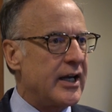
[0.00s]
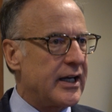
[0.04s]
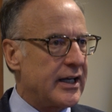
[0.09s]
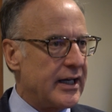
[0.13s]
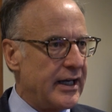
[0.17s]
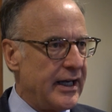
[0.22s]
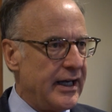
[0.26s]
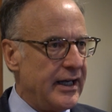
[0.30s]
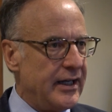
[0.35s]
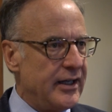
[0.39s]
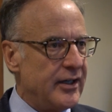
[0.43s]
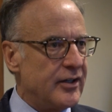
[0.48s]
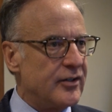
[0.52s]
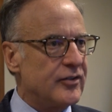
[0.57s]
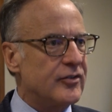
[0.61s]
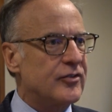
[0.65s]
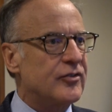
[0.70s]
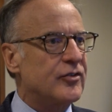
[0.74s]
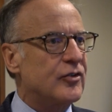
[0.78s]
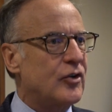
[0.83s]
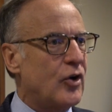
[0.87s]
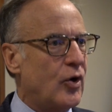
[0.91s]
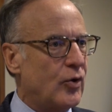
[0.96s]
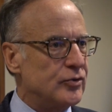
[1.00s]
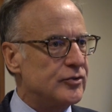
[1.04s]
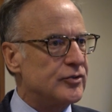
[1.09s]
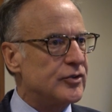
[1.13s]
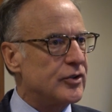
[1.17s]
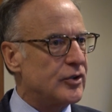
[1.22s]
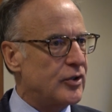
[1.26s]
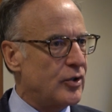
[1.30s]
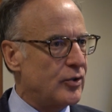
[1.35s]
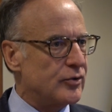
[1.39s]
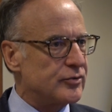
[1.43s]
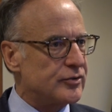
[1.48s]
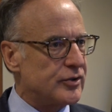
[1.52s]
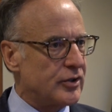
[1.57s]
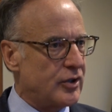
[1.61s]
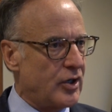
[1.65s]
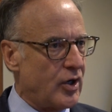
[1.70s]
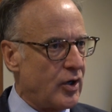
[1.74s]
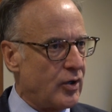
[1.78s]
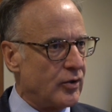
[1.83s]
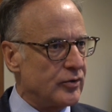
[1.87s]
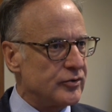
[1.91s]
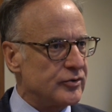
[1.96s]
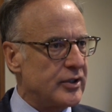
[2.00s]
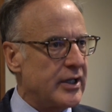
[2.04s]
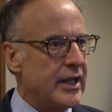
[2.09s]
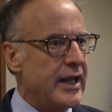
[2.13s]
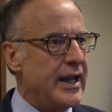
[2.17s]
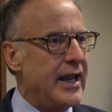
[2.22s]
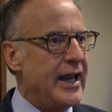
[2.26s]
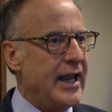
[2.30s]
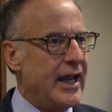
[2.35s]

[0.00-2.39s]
Canadians, coast to coast to coast,